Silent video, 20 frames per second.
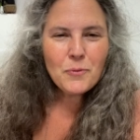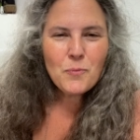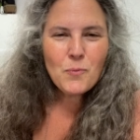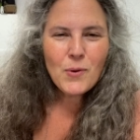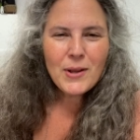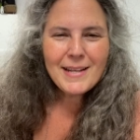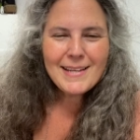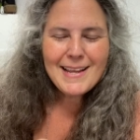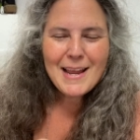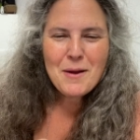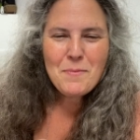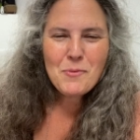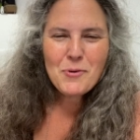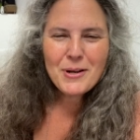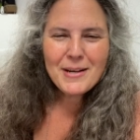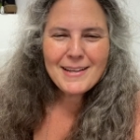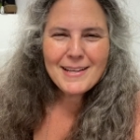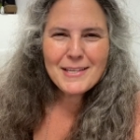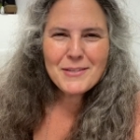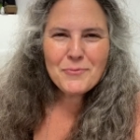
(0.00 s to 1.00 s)
what
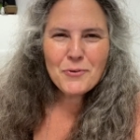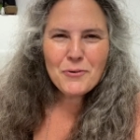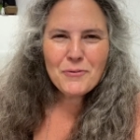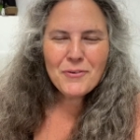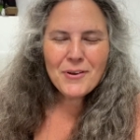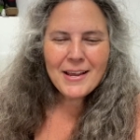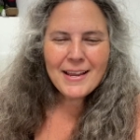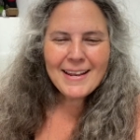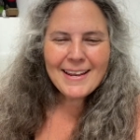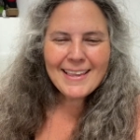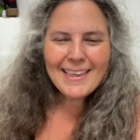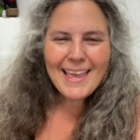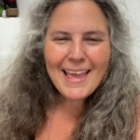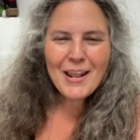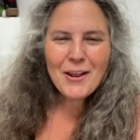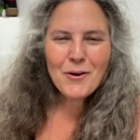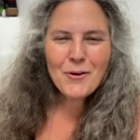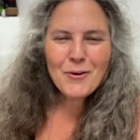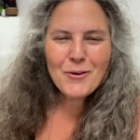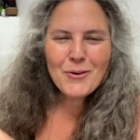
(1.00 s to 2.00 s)
Tamara does for fun.
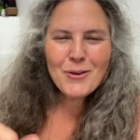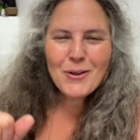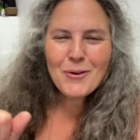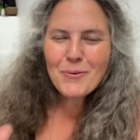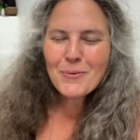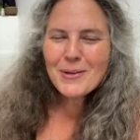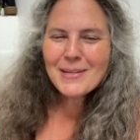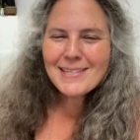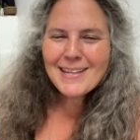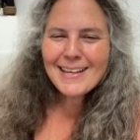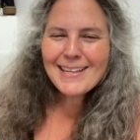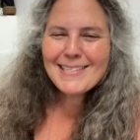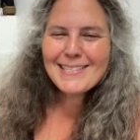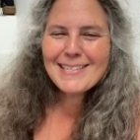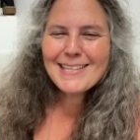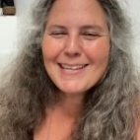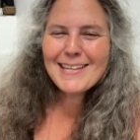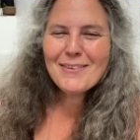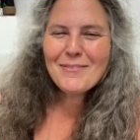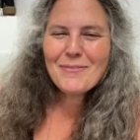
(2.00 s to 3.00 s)
Get her urine
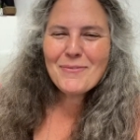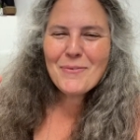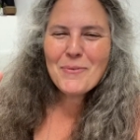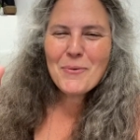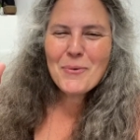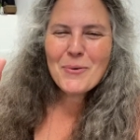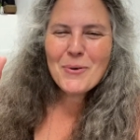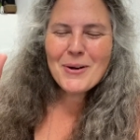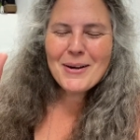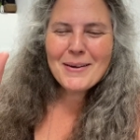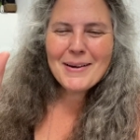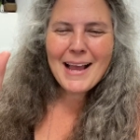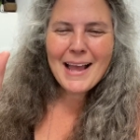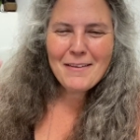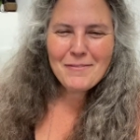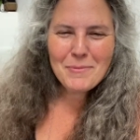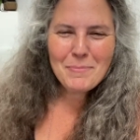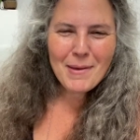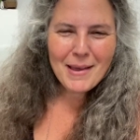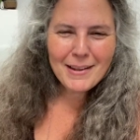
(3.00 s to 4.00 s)
tested for
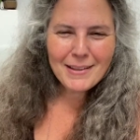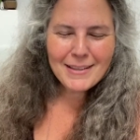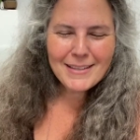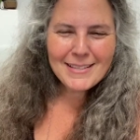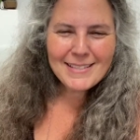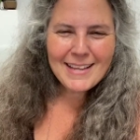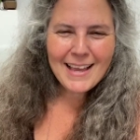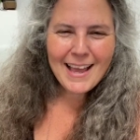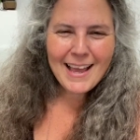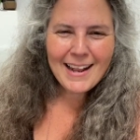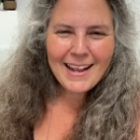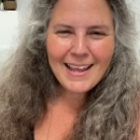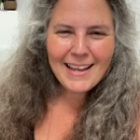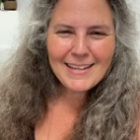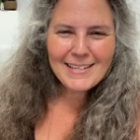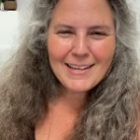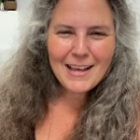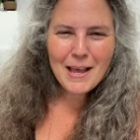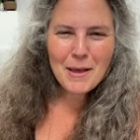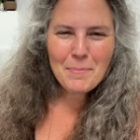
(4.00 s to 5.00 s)
heavy metals at a
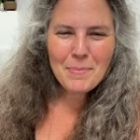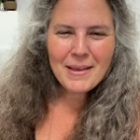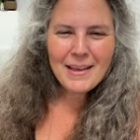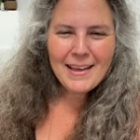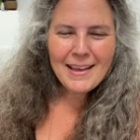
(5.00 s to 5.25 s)
top